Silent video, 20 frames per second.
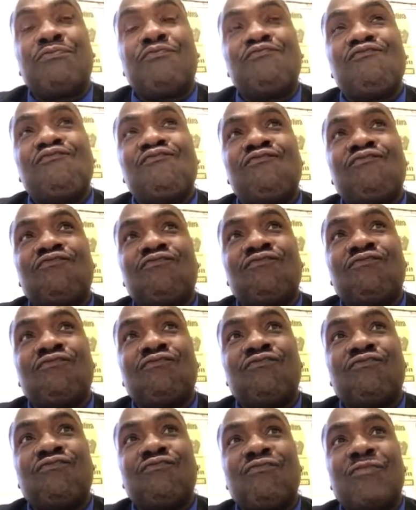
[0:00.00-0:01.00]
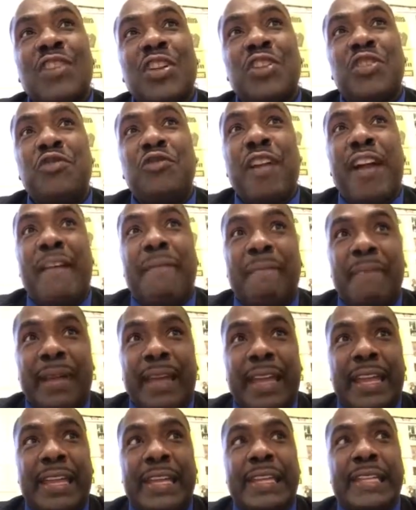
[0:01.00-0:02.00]
hmm, you have
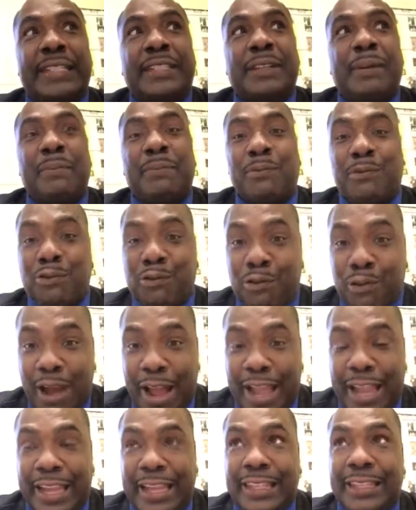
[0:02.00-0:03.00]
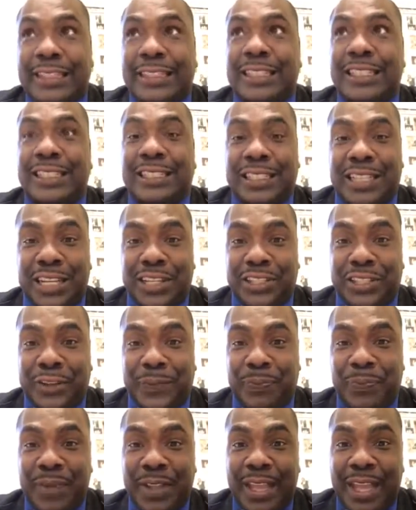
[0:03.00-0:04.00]
made some right
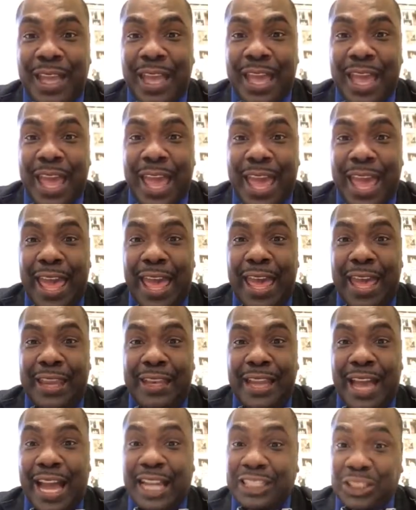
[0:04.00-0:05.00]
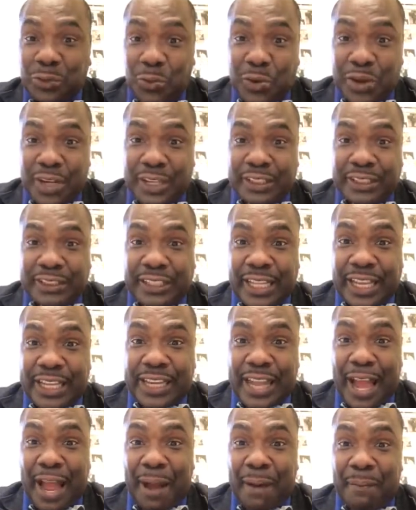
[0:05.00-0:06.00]
decision. And I just want to say
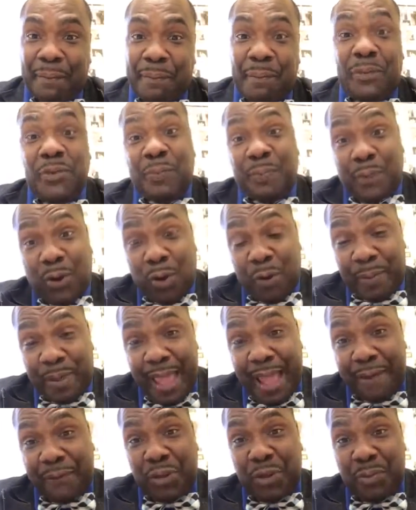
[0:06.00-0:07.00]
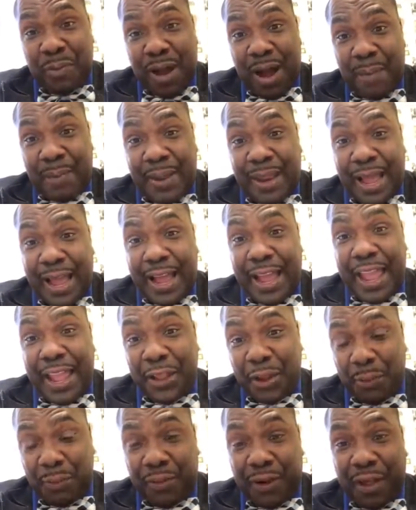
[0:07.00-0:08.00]
that I'm, on behalf of your mom and I and
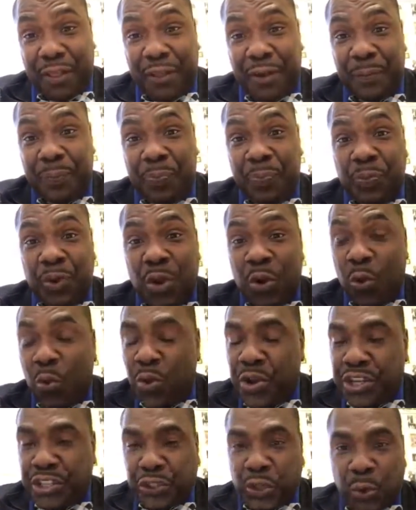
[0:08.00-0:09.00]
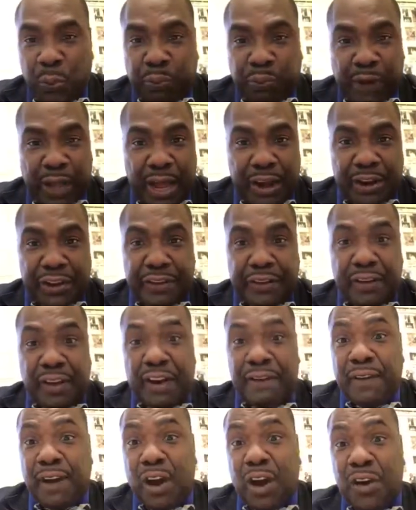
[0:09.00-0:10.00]
your brother, we're just so proud of you,
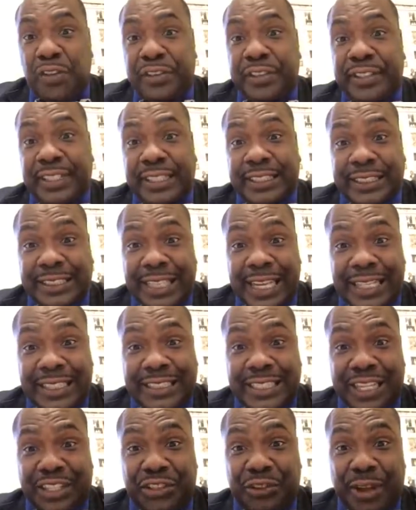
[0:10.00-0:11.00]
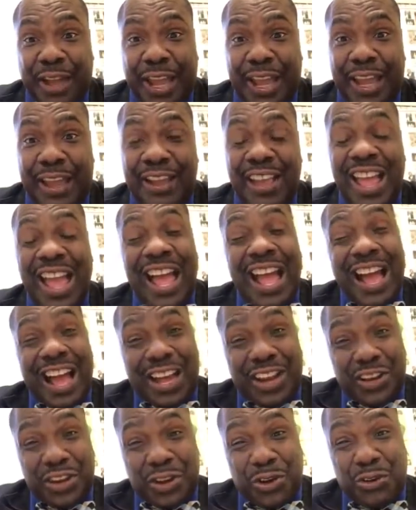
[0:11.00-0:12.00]
of all the success that you had.
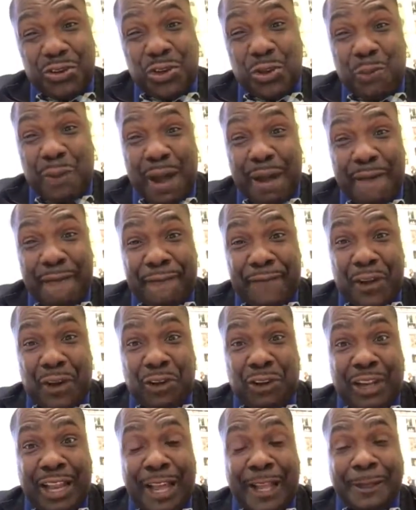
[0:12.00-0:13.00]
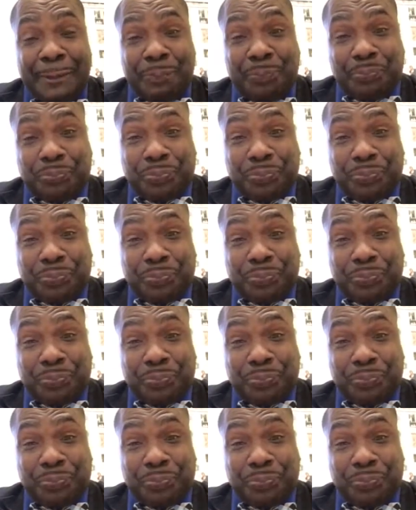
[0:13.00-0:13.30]
I know you probably felt like